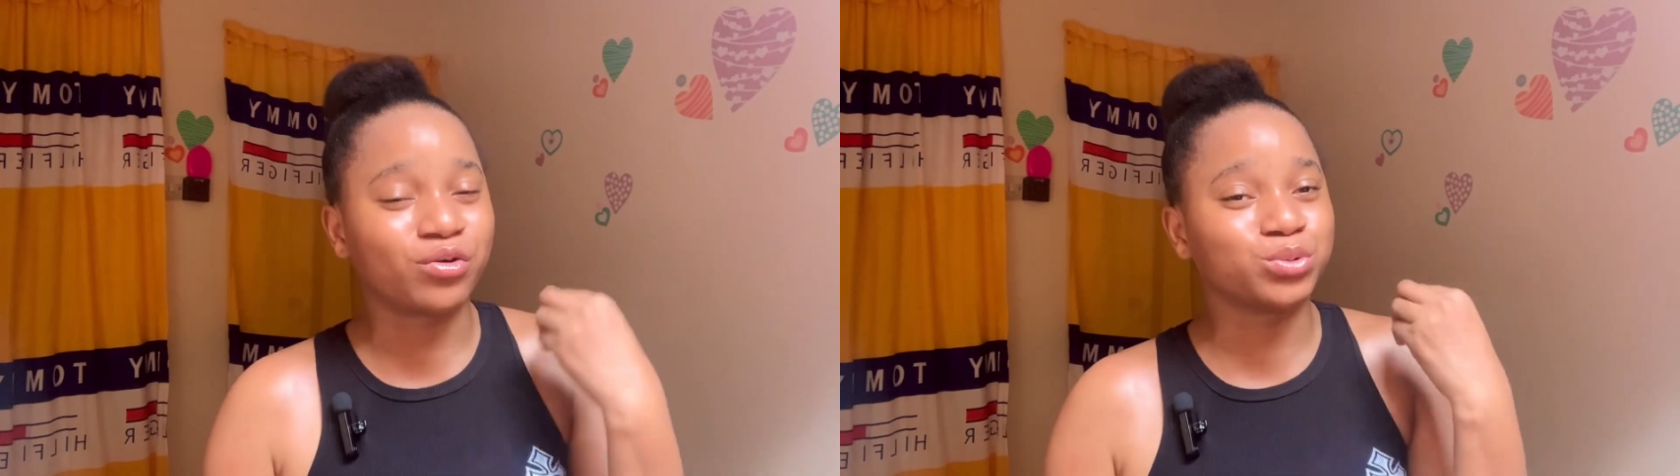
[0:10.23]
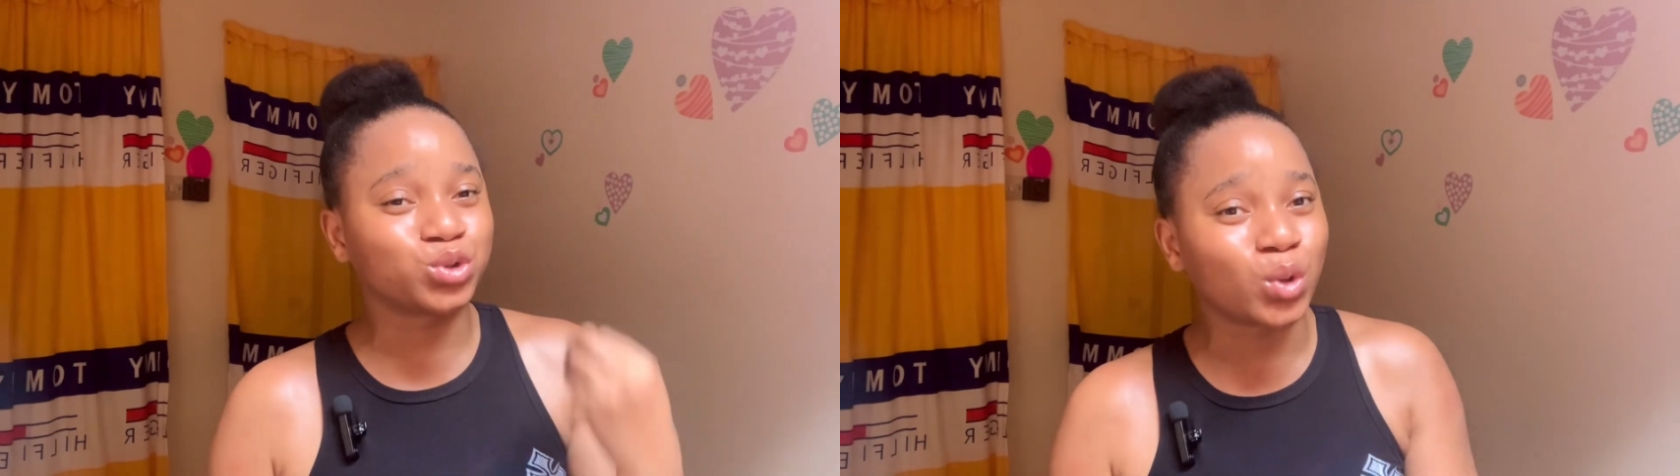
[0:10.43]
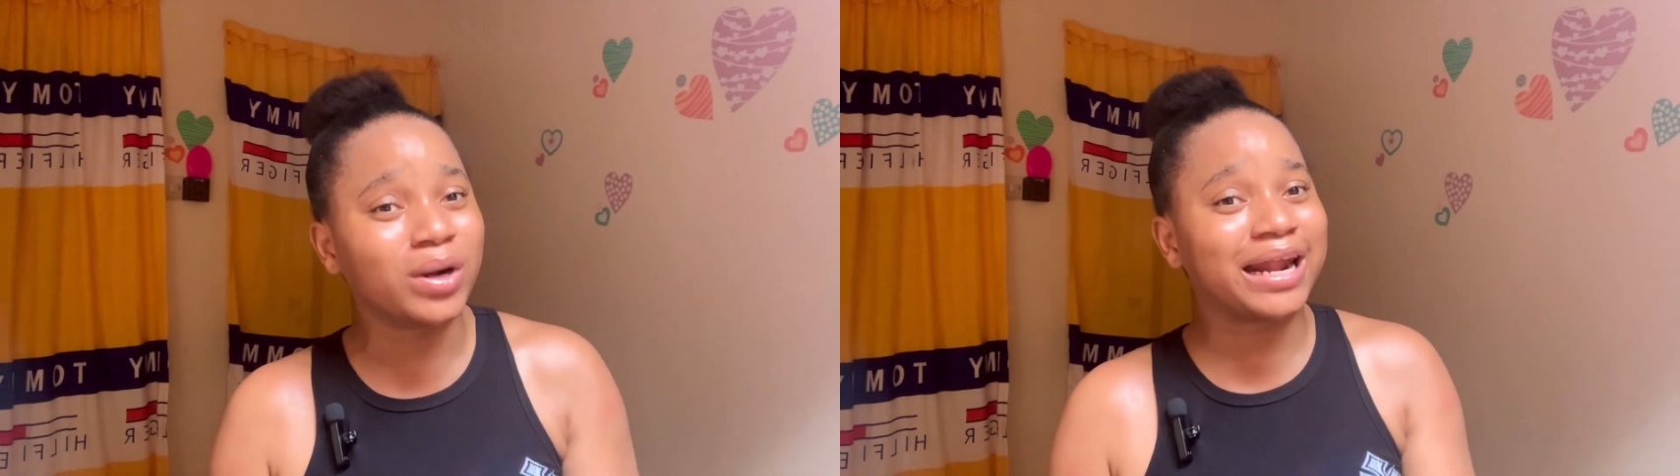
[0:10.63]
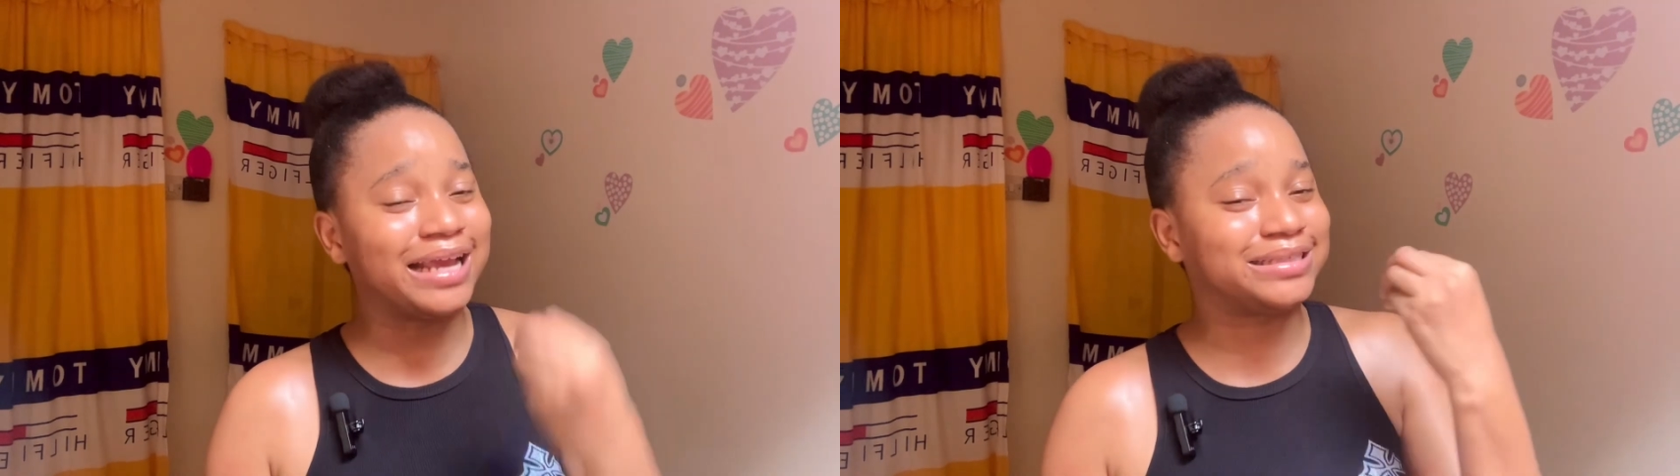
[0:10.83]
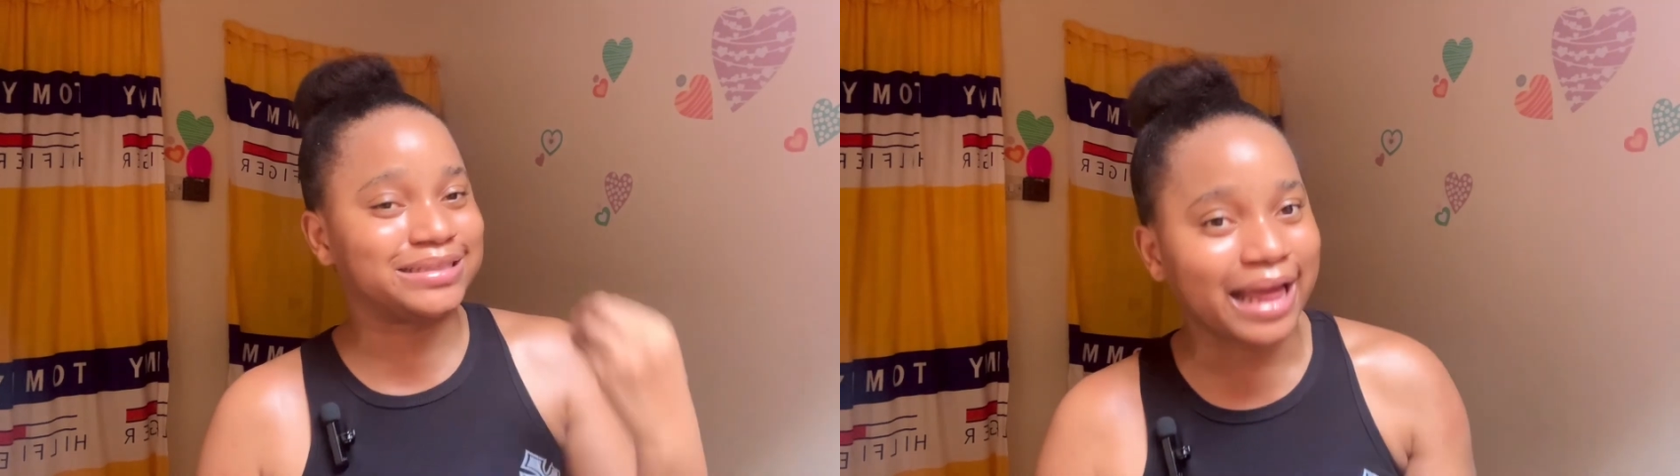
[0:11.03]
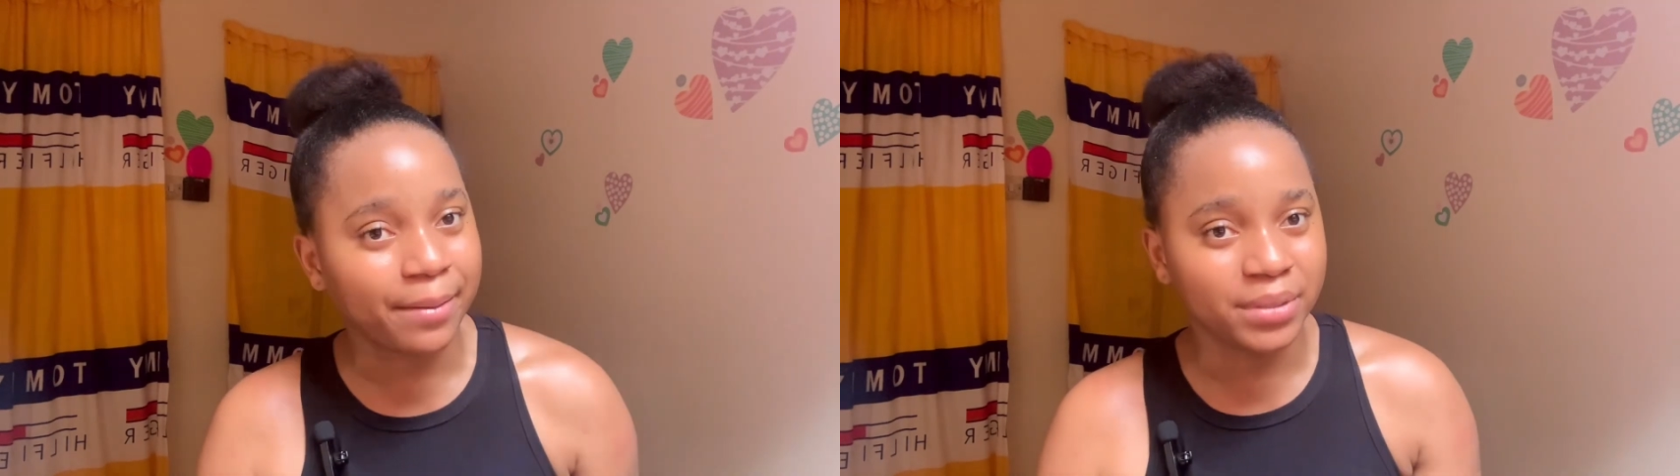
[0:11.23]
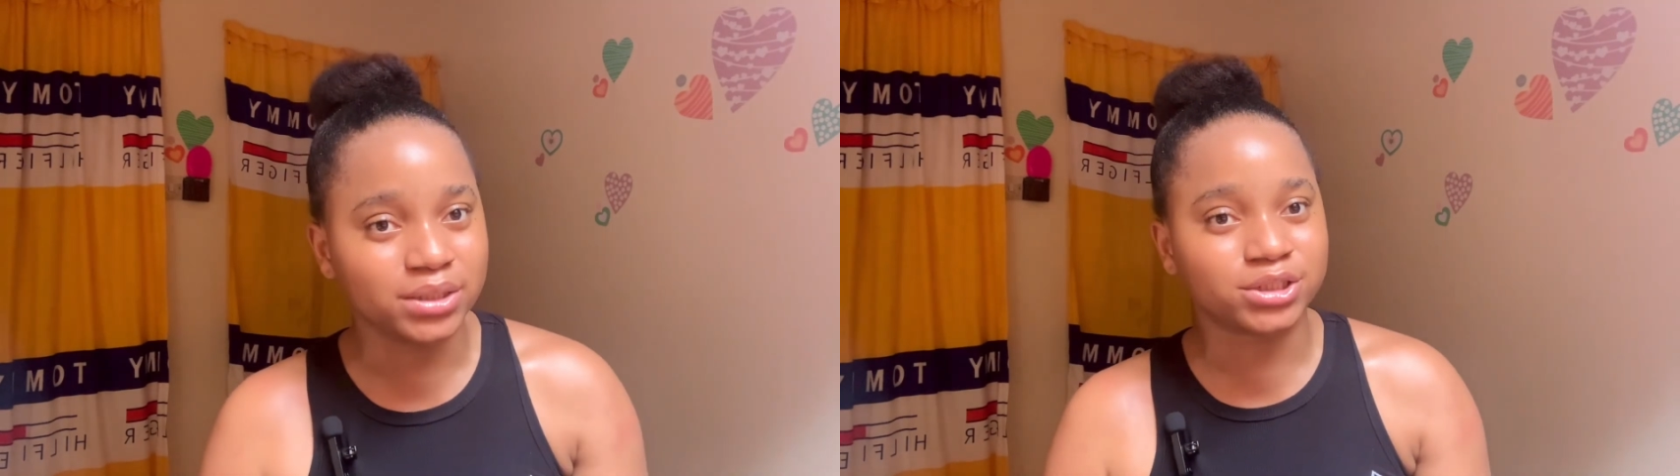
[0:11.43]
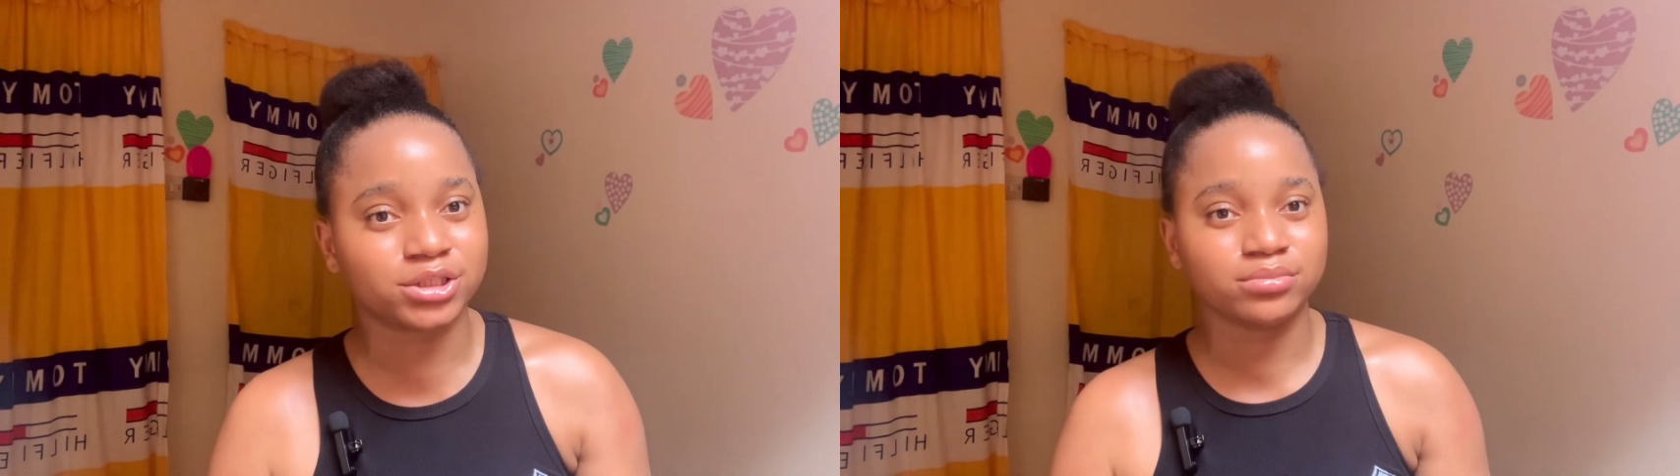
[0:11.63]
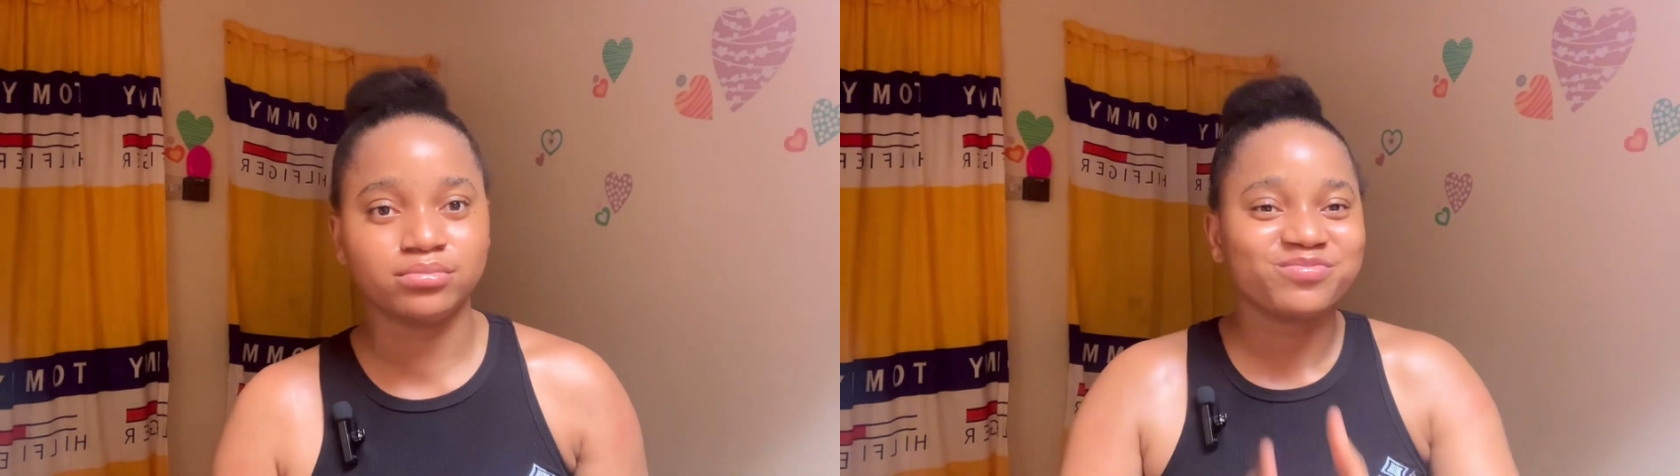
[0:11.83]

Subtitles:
from sunlight damage.